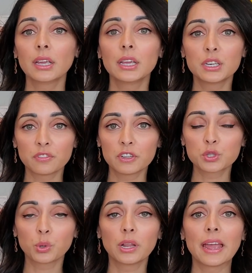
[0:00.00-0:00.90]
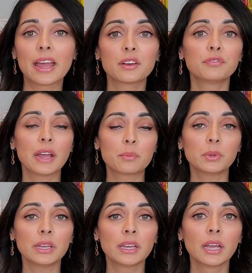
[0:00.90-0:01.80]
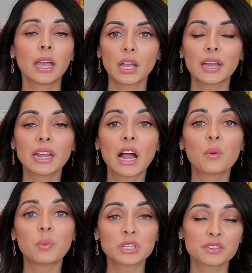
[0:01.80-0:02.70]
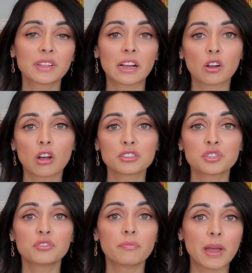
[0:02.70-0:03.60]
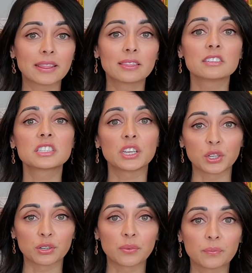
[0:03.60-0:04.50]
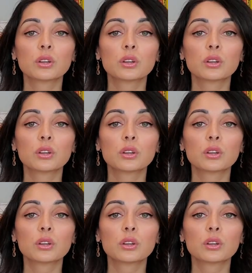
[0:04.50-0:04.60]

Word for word: individual and family, and how much of that cost you've met this year.